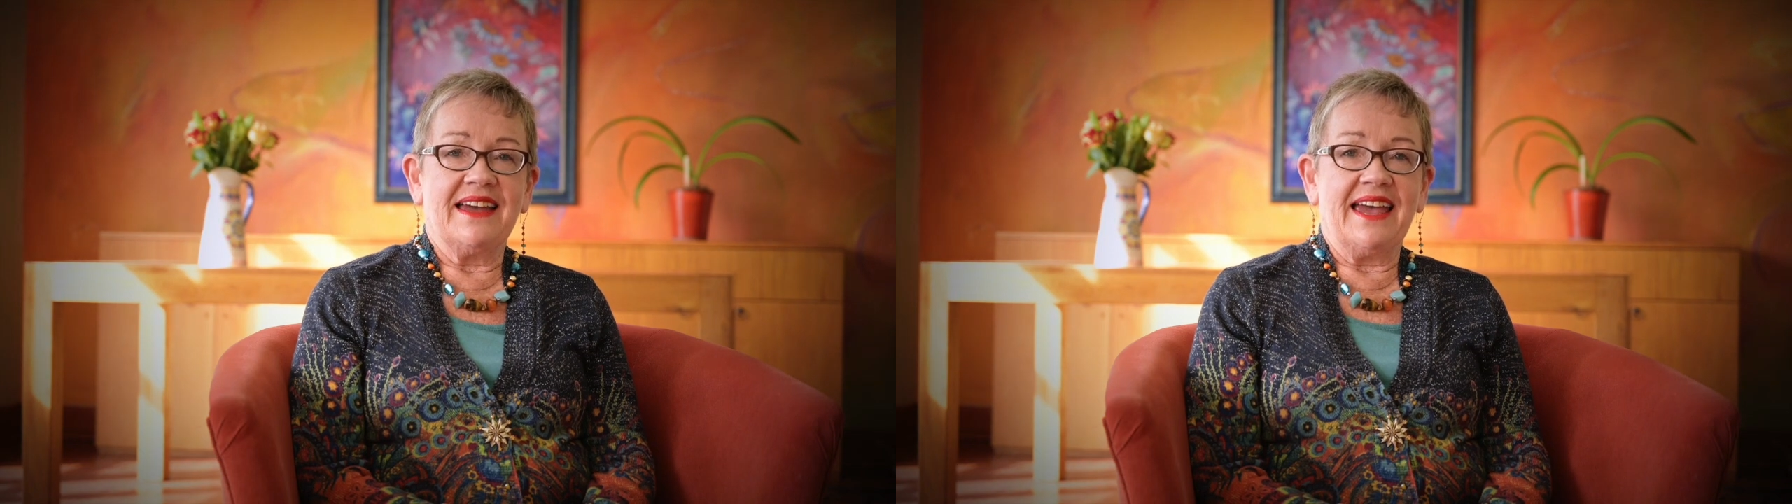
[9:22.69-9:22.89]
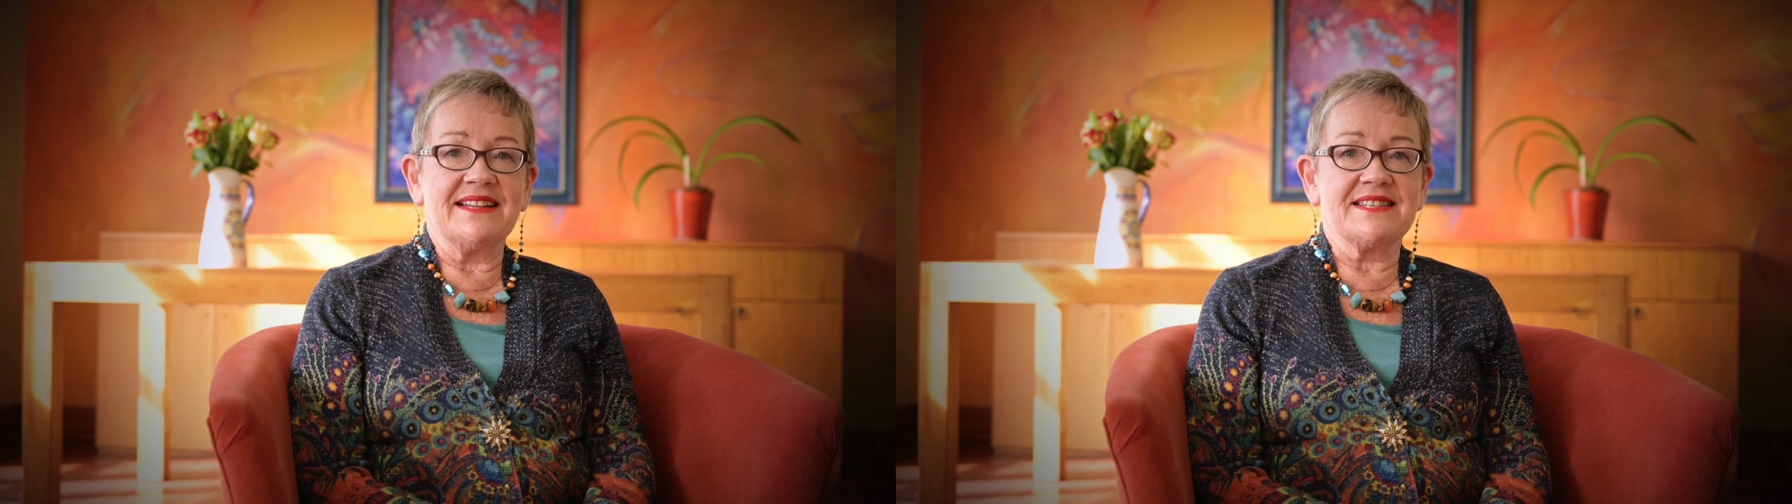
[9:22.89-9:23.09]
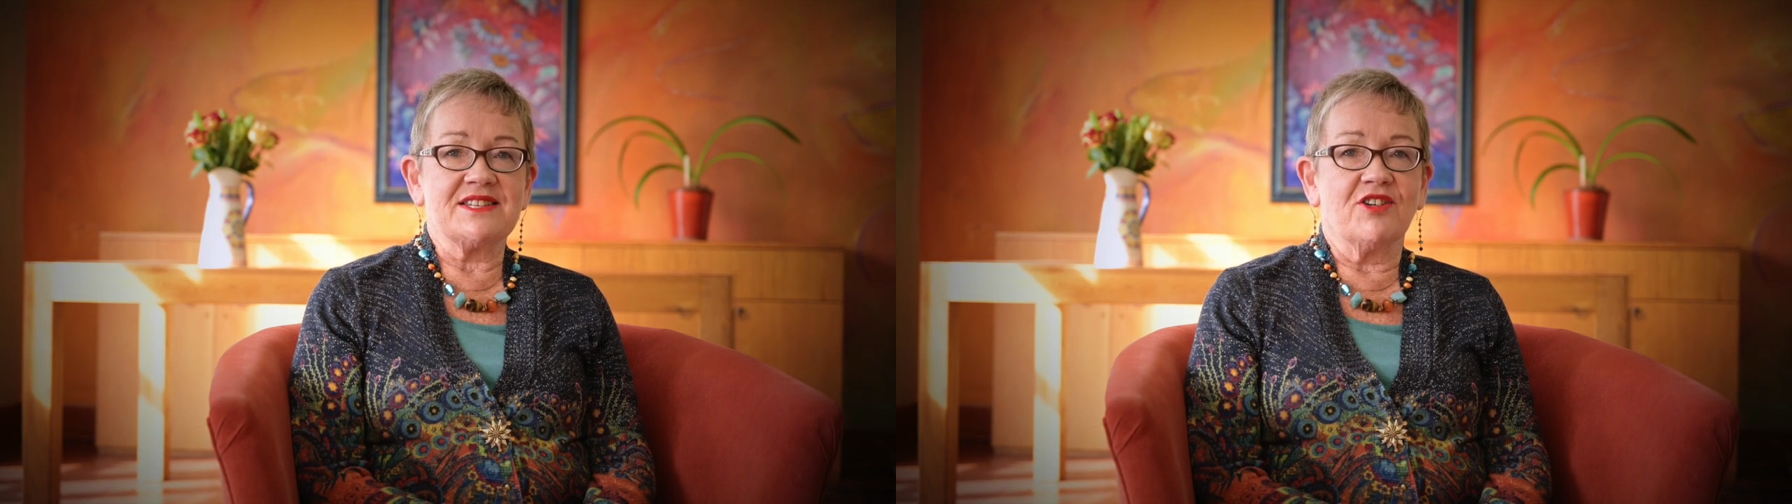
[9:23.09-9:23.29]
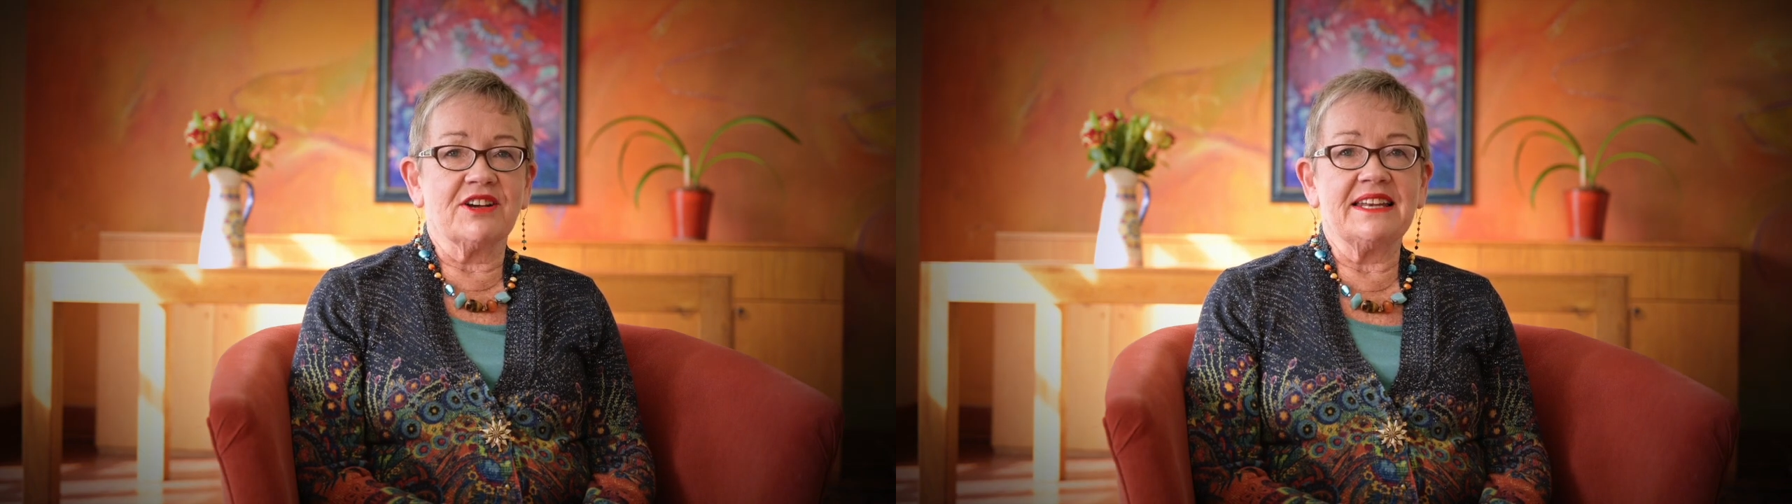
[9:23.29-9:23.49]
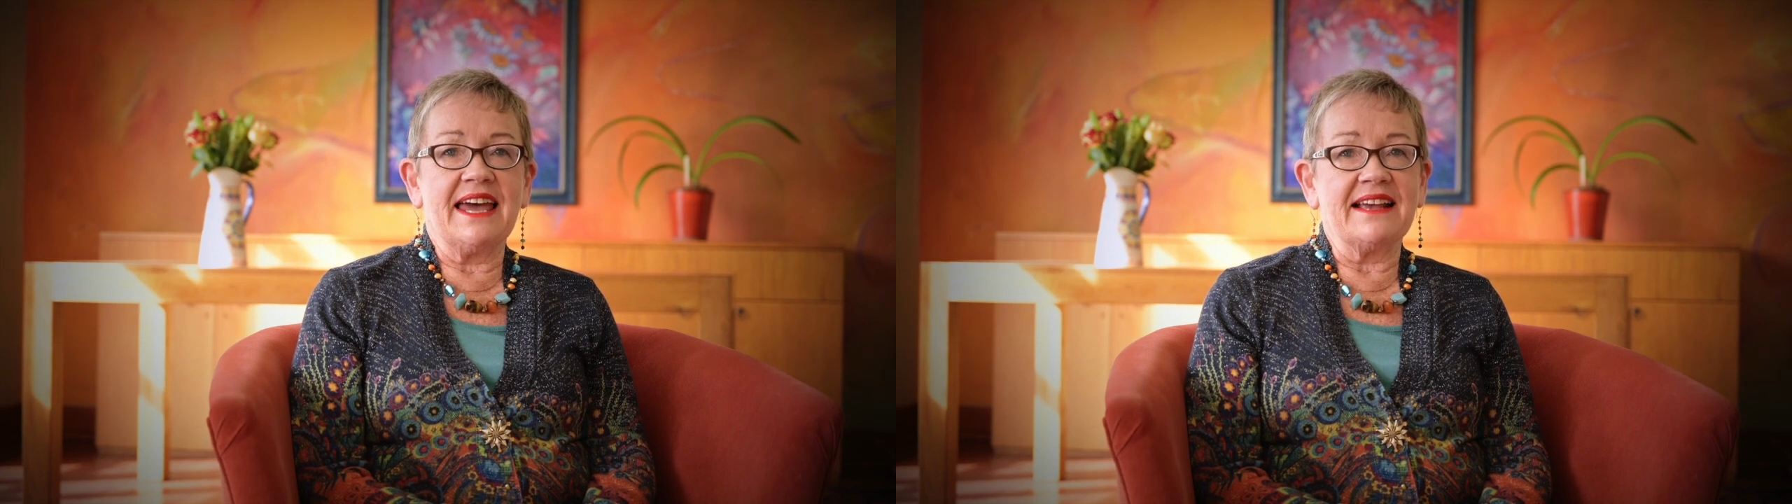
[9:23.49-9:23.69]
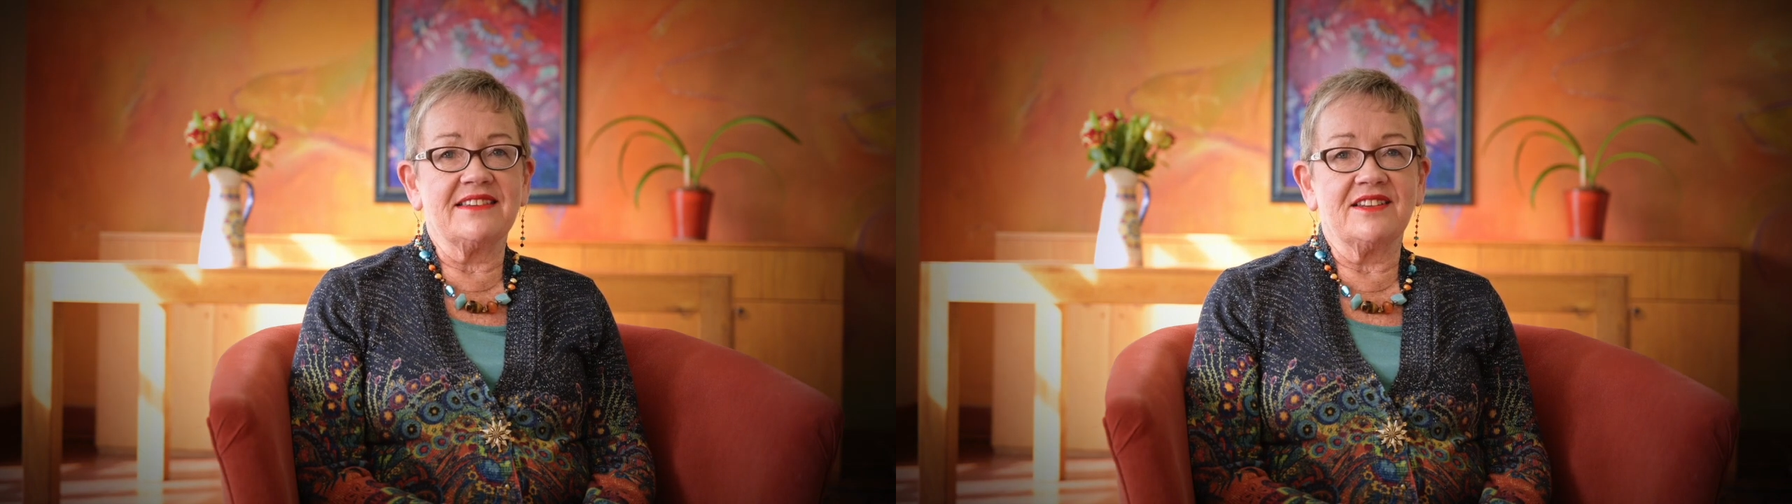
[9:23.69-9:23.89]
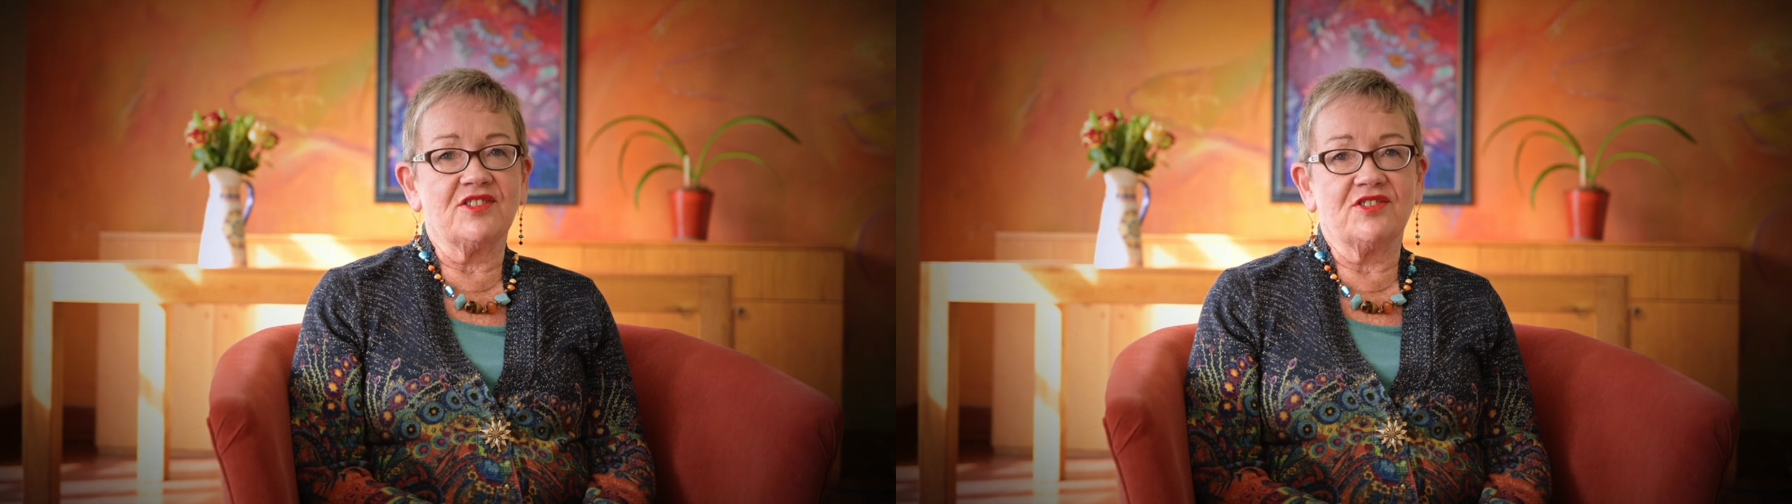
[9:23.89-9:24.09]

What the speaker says: It's not connected